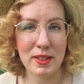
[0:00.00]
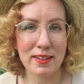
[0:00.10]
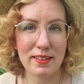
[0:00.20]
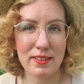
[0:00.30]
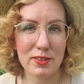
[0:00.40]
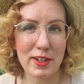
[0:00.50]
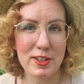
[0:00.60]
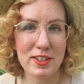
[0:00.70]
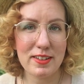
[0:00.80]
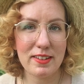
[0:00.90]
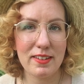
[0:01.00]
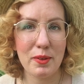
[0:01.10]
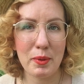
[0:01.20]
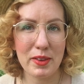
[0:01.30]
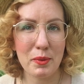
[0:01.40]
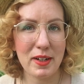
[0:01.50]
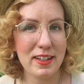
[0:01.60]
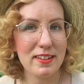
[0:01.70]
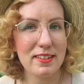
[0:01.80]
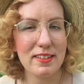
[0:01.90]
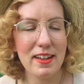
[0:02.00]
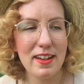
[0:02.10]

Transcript: because it stretches widthwise.